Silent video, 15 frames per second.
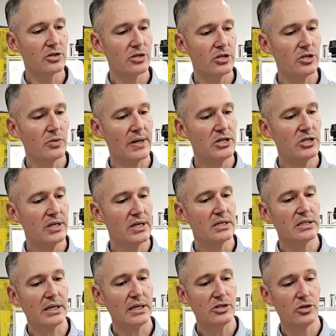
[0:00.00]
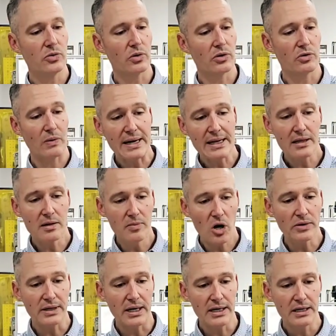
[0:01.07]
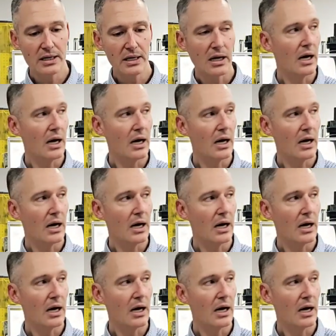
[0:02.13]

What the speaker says: situation is you were threading the ball nut,